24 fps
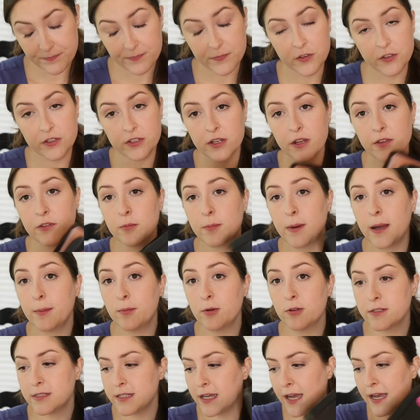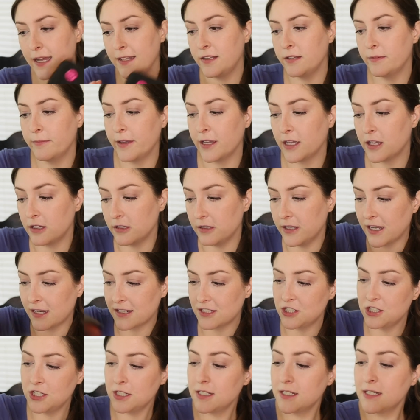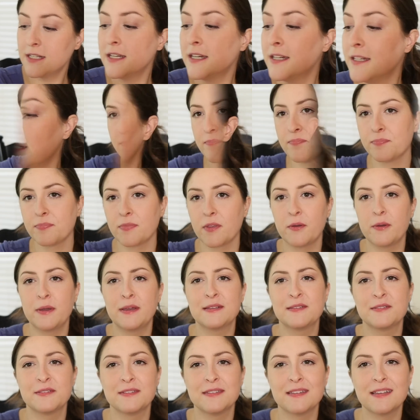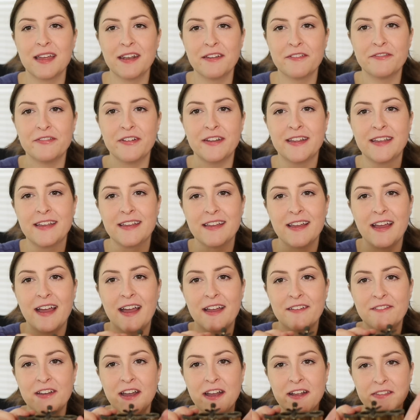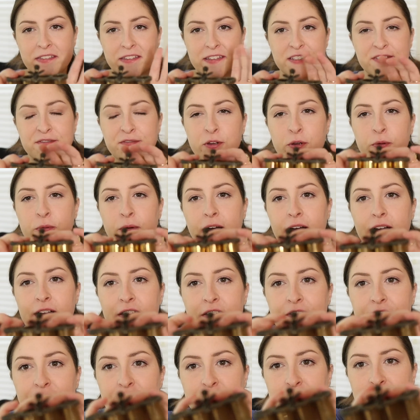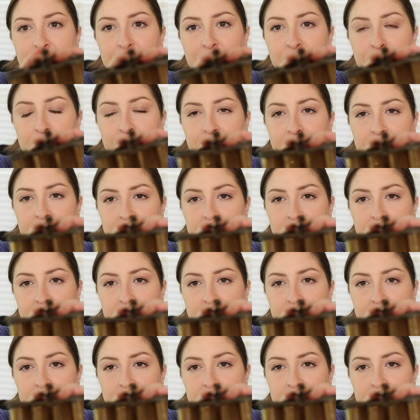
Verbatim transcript: just another Bible to add to my collection. Okay, so this is kind of funny. I've had this for a while. If you follow me on